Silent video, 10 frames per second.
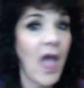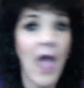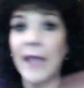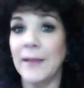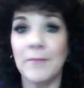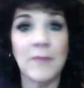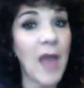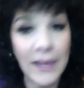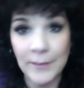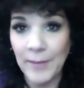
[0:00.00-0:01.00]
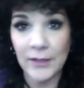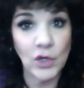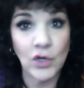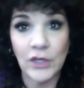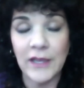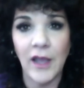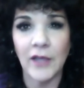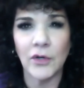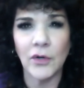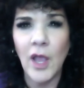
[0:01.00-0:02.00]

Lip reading: I am not about a cookie cutter